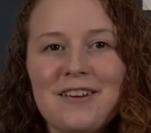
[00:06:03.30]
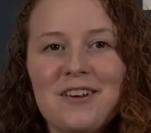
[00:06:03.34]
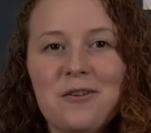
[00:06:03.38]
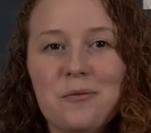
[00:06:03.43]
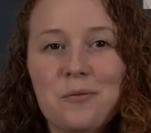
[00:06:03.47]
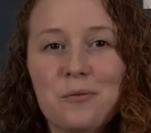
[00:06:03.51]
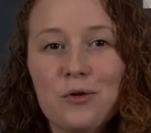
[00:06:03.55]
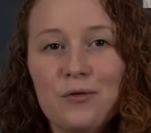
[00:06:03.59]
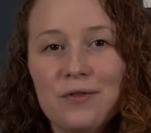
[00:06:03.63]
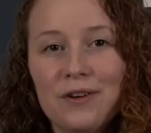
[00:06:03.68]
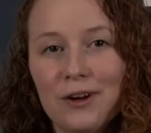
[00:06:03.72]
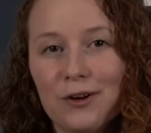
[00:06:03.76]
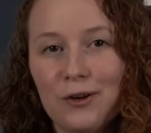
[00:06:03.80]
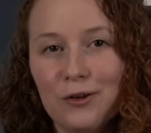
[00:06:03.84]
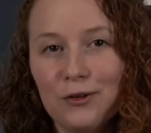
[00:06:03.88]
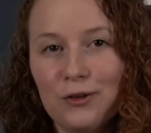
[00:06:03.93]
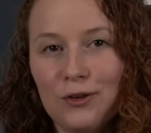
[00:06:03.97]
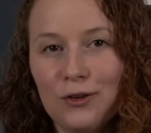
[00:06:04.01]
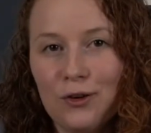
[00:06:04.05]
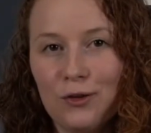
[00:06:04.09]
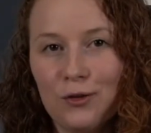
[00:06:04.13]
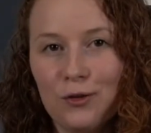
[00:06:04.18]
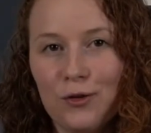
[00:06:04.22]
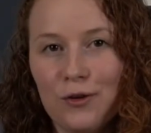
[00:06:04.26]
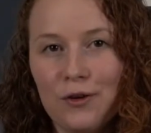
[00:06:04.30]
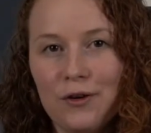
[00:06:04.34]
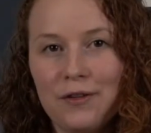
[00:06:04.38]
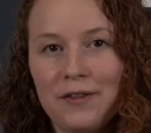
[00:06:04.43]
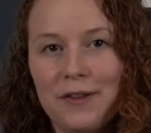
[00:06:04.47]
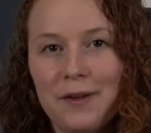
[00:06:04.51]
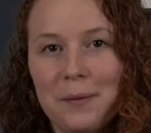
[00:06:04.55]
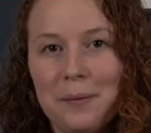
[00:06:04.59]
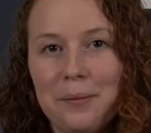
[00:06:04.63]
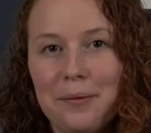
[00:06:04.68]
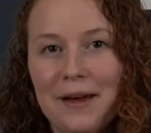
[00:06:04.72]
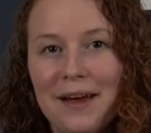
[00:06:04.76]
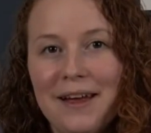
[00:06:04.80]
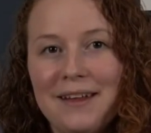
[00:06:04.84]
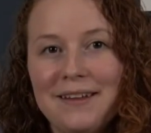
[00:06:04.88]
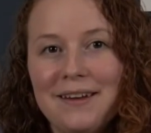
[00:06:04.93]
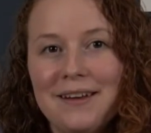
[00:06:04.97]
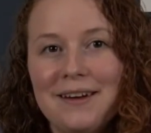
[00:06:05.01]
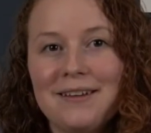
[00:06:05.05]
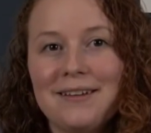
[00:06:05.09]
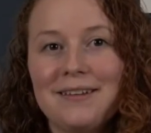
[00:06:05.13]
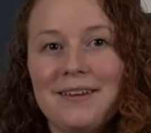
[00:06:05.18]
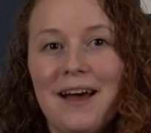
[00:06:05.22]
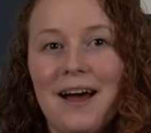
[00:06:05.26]
Moving on to the third tip, and
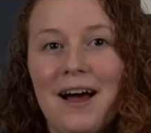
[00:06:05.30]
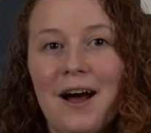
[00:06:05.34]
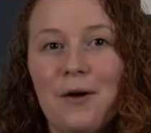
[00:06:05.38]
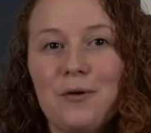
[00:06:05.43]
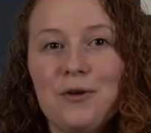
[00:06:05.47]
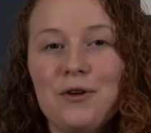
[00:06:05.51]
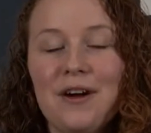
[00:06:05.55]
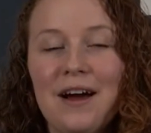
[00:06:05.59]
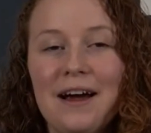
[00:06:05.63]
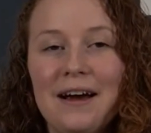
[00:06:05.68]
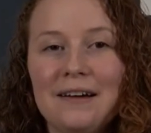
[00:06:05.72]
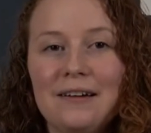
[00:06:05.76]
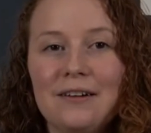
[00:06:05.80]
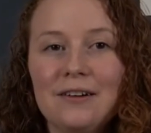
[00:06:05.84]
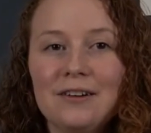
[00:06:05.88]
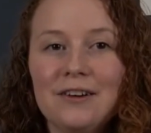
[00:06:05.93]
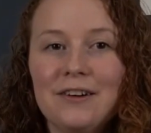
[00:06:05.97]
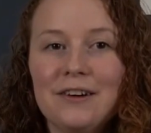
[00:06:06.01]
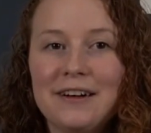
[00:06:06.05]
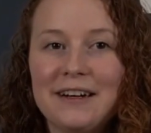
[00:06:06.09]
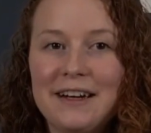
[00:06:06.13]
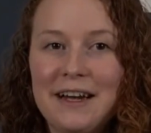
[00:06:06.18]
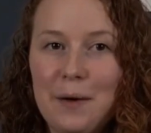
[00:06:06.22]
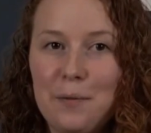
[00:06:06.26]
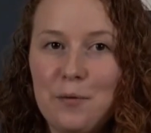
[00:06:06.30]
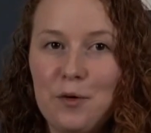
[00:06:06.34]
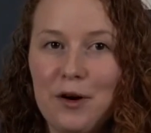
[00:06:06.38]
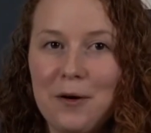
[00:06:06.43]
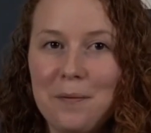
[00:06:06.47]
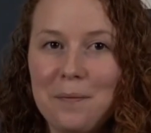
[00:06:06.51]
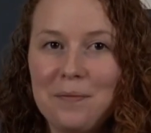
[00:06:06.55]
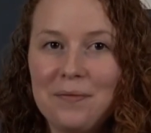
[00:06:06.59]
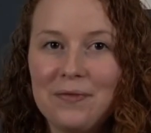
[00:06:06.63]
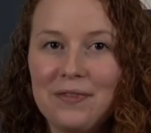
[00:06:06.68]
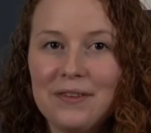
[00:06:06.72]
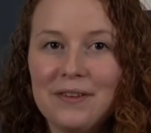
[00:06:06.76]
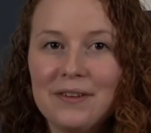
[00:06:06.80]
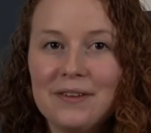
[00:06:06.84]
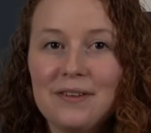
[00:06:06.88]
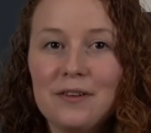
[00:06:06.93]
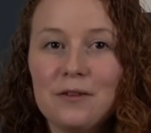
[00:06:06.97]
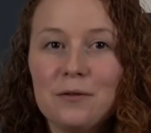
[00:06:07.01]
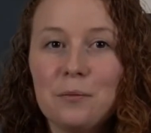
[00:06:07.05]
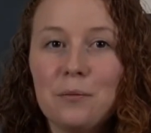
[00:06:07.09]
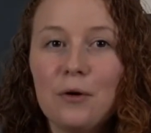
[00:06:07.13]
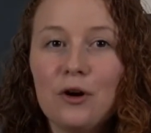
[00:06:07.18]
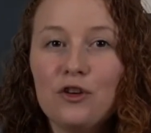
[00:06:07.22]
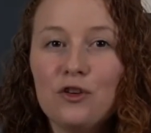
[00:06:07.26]
that is how you angle your camera. This
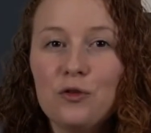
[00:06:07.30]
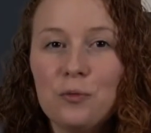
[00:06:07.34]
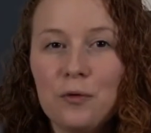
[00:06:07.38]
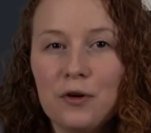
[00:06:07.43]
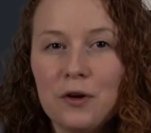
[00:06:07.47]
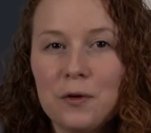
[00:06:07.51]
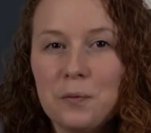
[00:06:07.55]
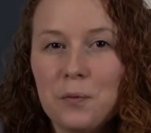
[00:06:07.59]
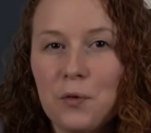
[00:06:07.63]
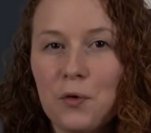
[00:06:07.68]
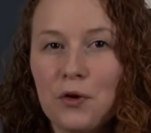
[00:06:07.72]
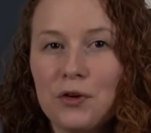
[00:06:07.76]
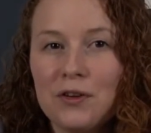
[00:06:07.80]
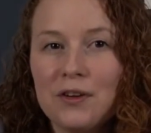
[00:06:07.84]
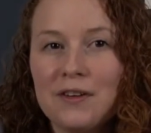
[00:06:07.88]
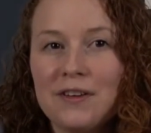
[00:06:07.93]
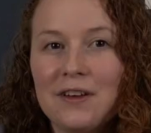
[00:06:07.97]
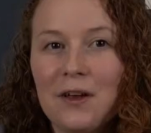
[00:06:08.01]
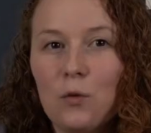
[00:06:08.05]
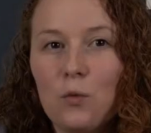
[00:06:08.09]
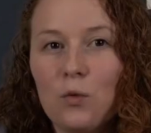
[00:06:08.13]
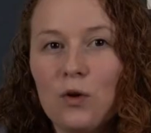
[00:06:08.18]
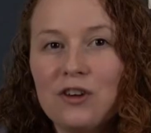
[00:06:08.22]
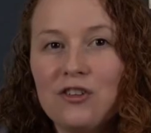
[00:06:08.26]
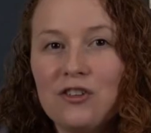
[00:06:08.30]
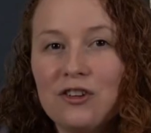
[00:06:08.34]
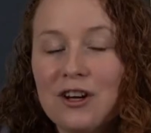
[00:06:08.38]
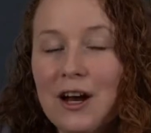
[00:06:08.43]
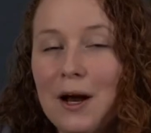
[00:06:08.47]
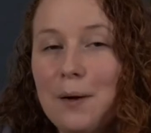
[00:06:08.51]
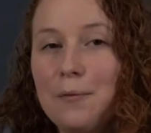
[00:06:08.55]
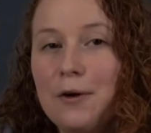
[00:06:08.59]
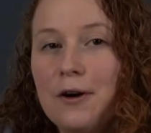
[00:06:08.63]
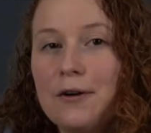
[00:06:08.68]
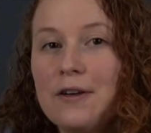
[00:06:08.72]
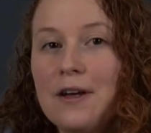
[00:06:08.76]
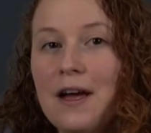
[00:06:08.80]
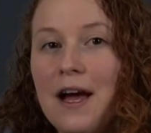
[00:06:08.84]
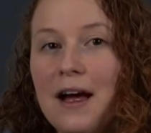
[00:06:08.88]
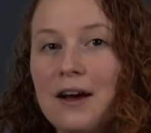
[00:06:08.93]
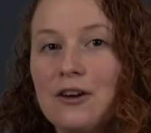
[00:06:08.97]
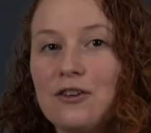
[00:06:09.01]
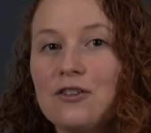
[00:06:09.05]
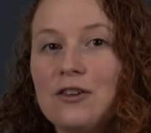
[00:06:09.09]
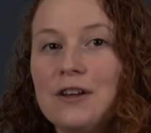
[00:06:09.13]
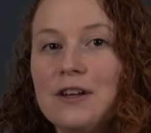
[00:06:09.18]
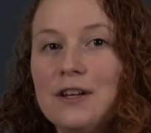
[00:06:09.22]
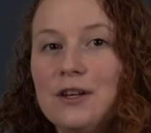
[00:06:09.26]
is much more important than which camera you
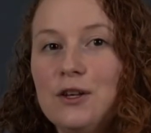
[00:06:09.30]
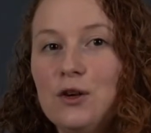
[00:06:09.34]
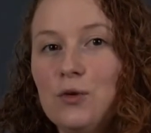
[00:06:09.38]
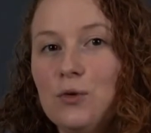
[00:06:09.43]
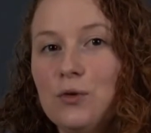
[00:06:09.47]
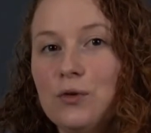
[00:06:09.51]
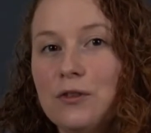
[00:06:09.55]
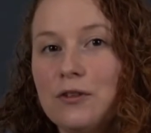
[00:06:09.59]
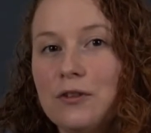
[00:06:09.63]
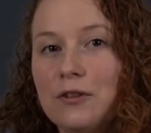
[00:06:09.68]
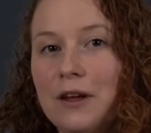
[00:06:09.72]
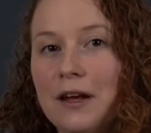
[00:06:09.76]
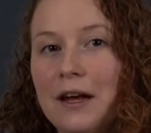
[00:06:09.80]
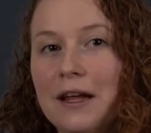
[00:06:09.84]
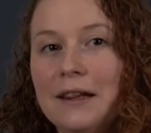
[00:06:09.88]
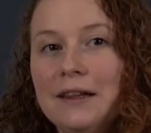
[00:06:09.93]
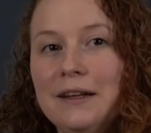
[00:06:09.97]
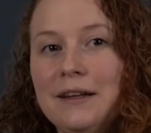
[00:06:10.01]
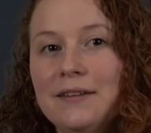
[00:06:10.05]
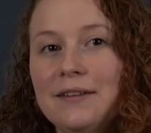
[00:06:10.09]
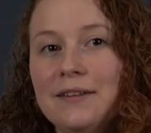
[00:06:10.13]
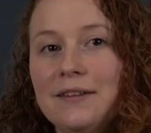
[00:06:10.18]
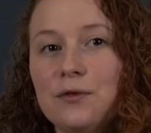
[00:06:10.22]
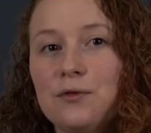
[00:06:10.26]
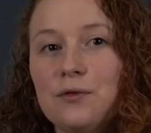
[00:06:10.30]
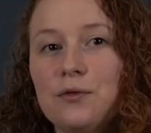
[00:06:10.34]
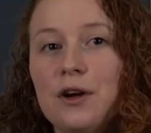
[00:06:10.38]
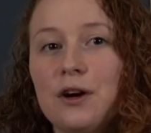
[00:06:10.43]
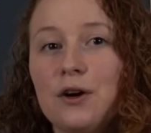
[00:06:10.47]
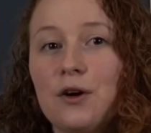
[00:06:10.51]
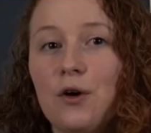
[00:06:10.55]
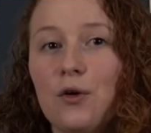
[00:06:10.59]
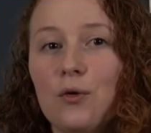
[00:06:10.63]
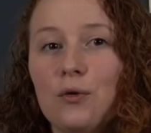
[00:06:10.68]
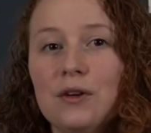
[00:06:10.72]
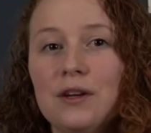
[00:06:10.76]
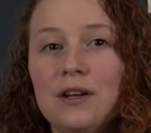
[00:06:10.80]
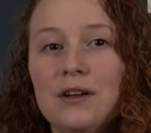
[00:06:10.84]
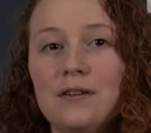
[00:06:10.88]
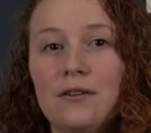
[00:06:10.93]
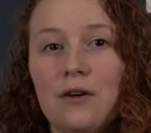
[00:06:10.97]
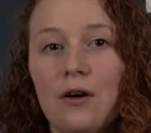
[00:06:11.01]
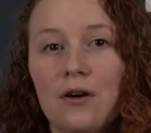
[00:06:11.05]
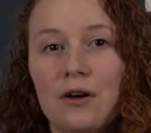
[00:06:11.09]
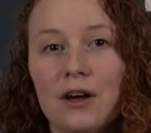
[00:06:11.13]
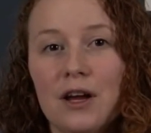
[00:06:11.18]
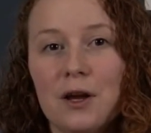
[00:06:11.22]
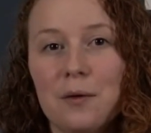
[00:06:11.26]
actually use, at least if we are only
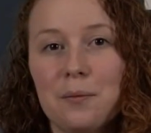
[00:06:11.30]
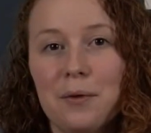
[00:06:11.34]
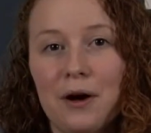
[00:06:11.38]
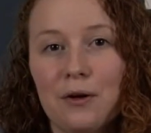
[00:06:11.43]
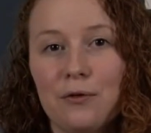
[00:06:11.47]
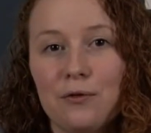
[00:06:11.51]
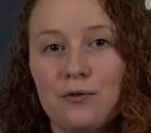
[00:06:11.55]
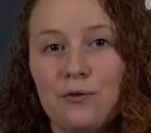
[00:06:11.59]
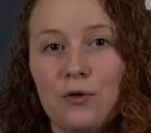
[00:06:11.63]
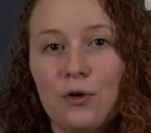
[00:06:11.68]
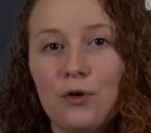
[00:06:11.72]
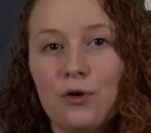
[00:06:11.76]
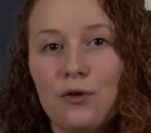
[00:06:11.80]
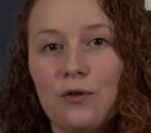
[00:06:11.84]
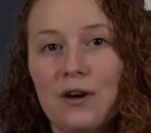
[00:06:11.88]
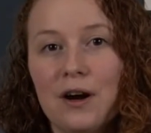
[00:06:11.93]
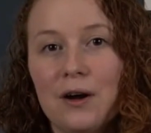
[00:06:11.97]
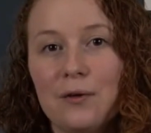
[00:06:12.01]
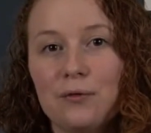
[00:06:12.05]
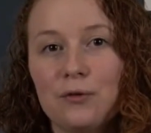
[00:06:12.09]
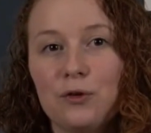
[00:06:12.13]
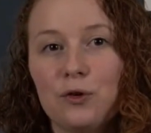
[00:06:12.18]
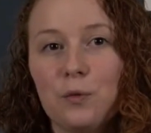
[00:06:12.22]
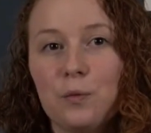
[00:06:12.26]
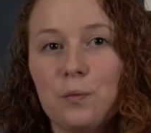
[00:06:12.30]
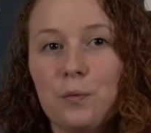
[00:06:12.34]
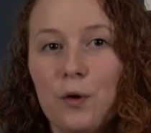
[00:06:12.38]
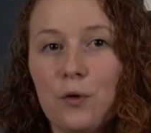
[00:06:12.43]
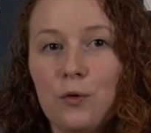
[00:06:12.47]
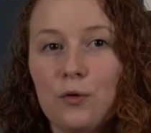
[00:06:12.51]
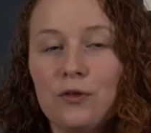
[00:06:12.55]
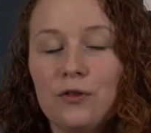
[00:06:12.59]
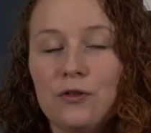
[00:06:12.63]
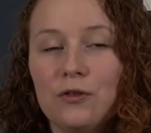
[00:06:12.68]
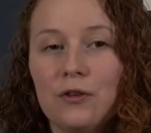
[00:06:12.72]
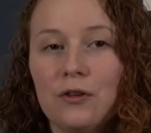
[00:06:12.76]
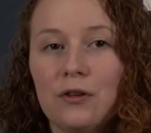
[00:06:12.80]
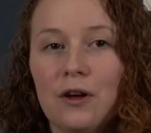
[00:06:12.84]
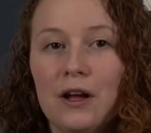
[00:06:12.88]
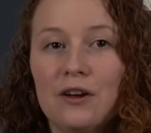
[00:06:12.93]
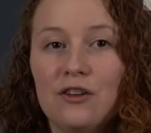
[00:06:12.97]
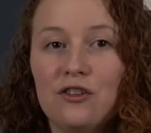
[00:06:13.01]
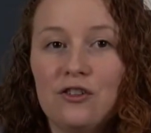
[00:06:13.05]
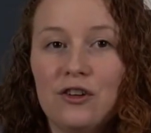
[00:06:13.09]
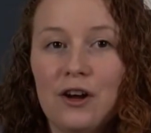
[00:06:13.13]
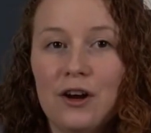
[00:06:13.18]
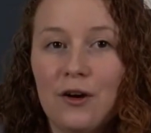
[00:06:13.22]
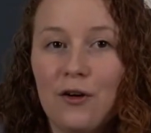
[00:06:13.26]
talking about photographs to post
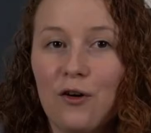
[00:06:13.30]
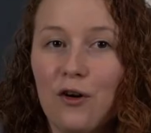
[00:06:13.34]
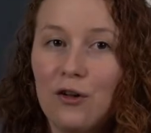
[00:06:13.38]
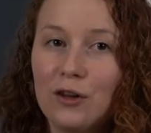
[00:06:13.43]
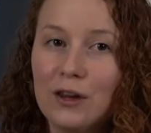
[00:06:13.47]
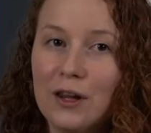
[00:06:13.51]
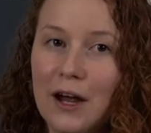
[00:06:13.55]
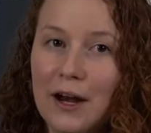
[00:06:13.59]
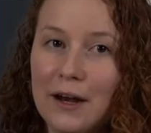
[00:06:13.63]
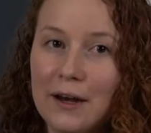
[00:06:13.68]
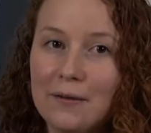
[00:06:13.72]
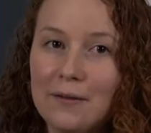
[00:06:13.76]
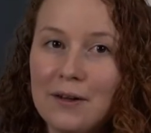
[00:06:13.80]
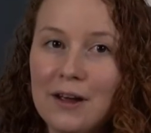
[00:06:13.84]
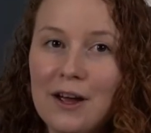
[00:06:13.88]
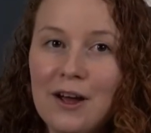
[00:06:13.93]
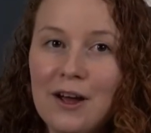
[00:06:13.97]
and share online.